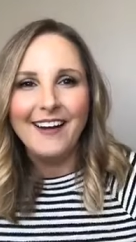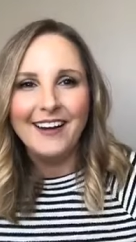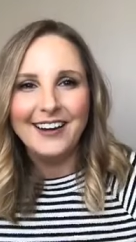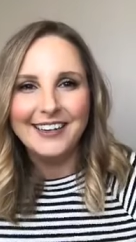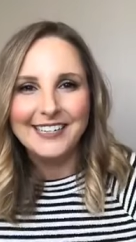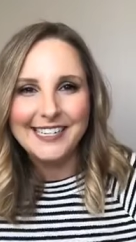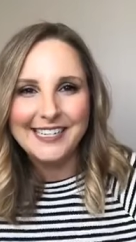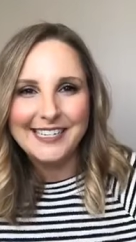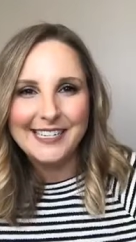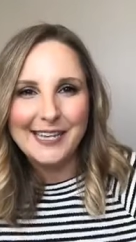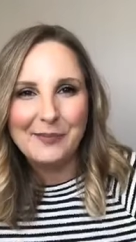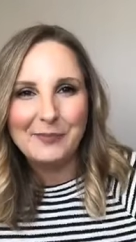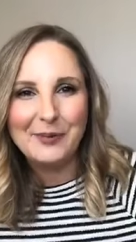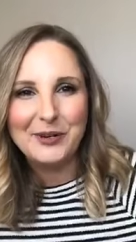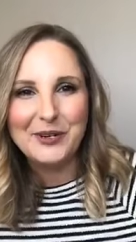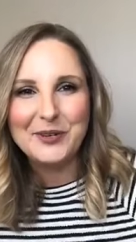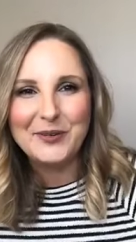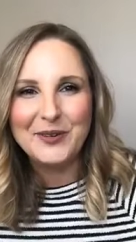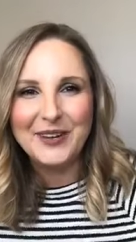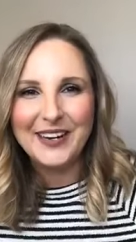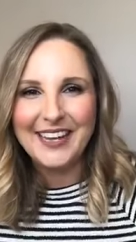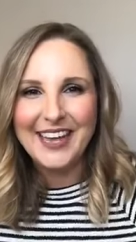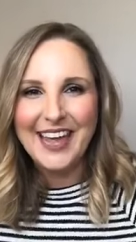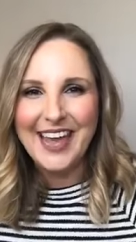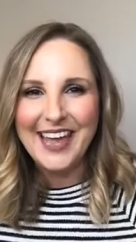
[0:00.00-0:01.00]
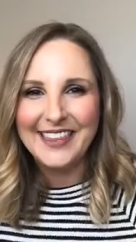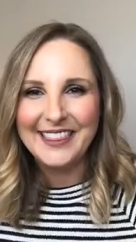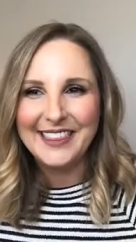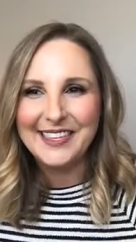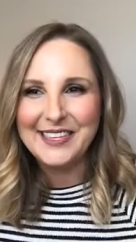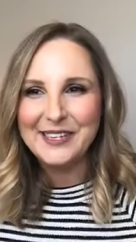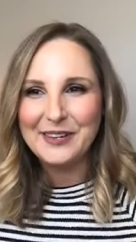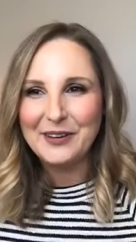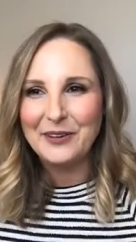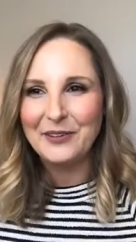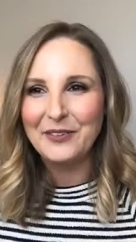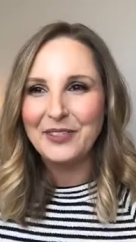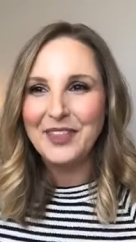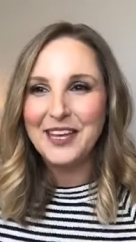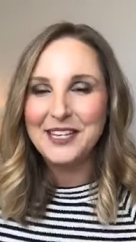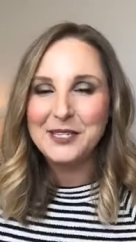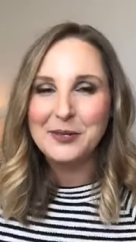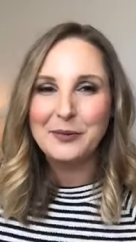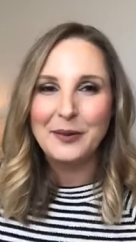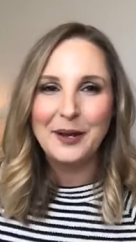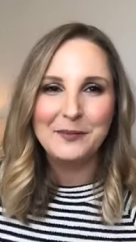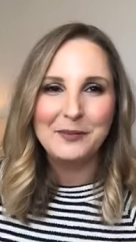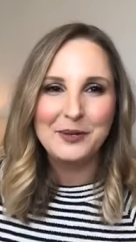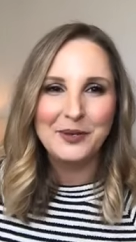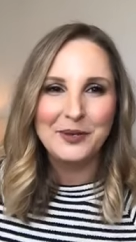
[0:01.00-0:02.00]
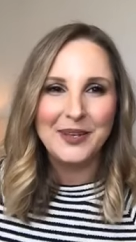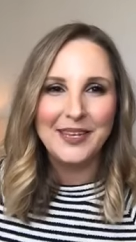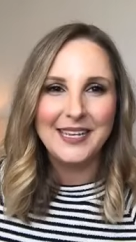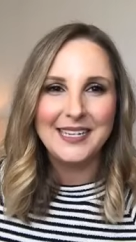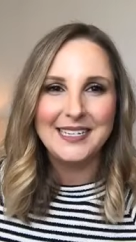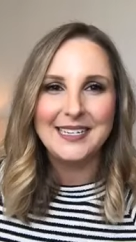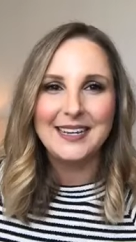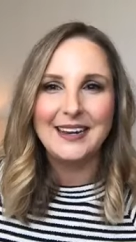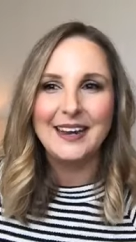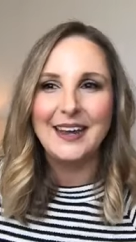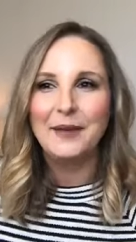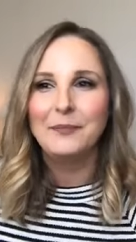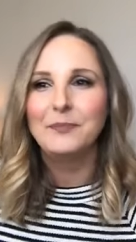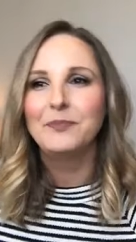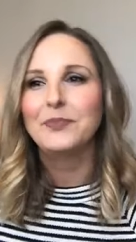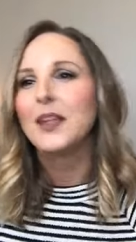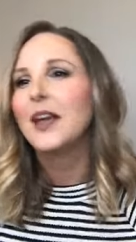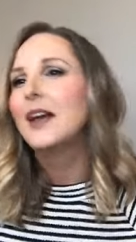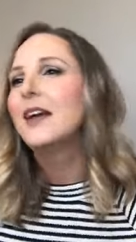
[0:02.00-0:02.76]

December 28th. So that's why I'm doing it today.